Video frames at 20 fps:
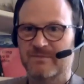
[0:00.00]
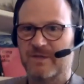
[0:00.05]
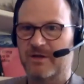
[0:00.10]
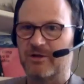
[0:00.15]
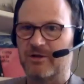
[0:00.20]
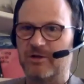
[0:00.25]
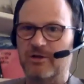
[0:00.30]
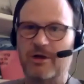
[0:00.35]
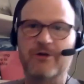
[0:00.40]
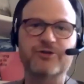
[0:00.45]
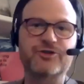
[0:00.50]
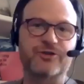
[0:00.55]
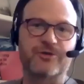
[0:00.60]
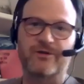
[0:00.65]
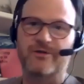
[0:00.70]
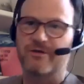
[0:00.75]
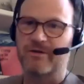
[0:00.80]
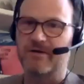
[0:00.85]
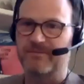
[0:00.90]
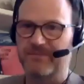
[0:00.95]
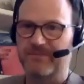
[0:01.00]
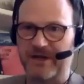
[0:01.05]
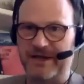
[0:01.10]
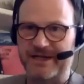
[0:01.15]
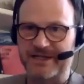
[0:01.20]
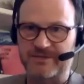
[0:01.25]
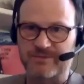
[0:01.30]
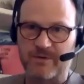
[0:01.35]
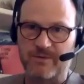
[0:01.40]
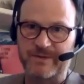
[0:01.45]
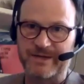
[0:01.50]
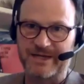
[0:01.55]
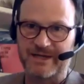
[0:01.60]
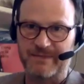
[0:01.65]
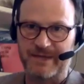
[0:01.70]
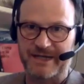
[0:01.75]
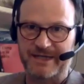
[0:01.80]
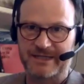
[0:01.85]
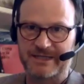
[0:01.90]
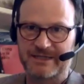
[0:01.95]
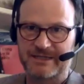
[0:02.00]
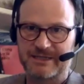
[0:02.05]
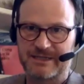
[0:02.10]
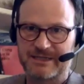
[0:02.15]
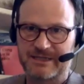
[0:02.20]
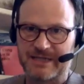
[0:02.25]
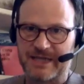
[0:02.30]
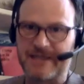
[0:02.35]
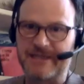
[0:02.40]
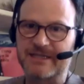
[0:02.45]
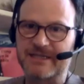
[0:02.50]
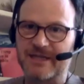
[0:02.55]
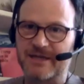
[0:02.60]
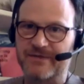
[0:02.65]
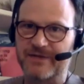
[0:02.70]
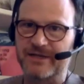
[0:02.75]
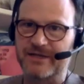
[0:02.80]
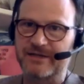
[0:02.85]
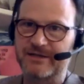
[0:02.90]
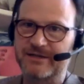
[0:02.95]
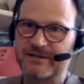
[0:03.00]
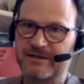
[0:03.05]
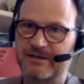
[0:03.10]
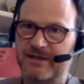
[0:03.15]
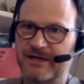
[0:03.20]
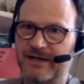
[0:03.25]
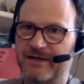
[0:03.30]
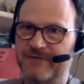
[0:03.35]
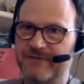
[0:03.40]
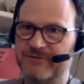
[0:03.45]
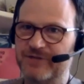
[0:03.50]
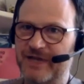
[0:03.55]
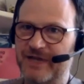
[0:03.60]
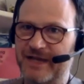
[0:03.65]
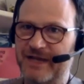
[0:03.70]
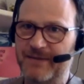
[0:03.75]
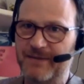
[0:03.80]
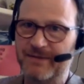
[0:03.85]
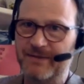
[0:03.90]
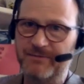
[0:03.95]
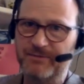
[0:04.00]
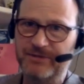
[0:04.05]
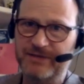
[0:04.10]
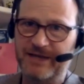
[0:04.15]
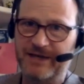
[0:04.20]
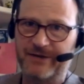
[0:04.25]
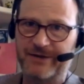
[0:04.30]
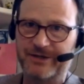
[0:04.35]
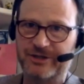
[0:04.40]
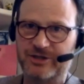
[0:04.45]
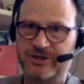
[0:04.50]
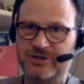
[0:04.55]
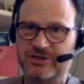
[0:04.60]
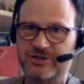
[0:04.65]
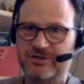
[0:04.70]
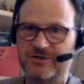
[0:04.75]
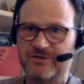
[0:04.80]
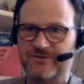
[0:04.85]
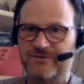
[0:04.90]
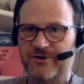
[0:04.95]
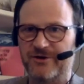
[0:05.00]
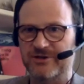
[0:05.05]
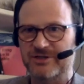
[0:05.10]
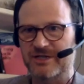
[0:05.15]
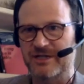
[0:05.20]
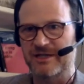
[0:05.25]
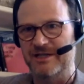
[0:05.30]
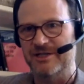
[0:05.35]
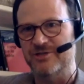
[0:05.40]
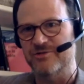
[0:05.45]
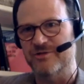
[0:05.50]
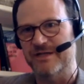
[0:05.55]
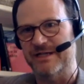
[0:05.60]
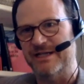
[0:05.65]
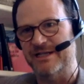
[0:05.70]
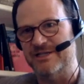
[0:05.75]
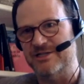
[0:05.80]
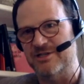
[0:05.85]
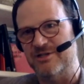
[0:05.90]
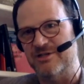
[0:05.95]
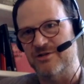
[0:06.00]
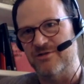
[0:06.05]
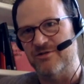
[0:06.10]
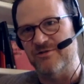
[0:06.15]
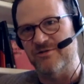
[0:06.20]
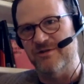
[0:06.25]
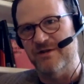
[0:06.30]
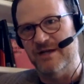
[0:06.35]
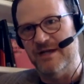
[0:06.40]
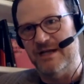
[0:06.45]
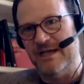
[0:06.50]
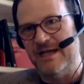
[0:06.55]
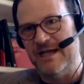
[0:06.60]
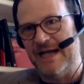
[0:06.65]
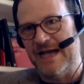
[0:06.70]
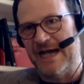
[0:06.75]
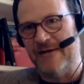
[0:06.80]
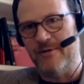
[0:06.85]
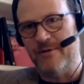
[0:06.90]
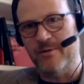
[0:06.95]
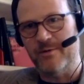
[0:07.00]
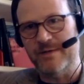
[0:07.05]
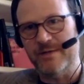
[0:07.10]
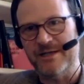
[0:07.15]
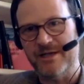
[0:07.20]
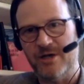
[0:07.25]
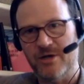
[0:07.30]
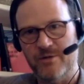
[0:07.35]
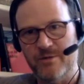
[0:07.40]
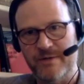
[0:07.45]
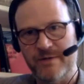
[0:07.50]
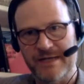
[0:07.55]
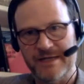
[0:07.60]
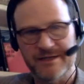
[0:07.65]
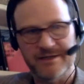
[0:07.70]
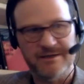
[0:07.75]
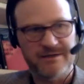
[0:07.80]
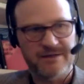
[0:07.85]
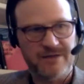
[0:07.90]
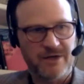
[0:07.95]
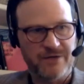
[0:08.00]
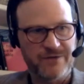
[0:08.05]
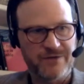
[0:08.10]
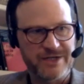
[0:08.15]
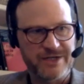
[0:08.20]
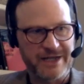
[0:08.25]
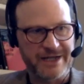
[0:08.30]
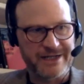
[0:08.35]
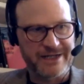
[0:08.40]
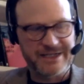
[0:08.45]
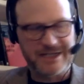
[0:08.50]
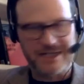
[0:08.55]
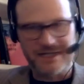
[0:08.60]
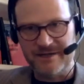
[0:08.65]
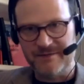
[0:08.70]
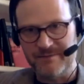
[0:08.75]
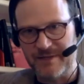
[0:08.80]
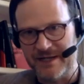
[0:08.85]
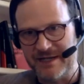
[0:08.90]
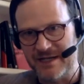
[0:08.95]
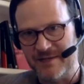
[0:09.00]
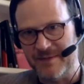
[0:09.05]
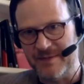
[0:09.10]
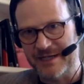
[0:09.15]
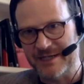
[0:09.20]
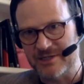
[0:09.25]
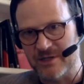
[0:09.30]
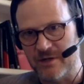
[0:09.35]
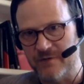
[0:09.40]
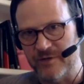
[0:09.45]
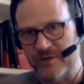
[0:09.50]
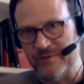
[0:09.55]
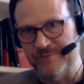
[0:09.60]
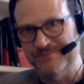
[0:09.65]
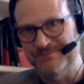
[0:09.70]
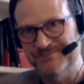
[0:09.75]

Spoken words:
closure or a place where we can make sense of it? Jacob, I'm gonna put that question to you first, and then Julia to you. How will we know when COVID-19 pandemic is over?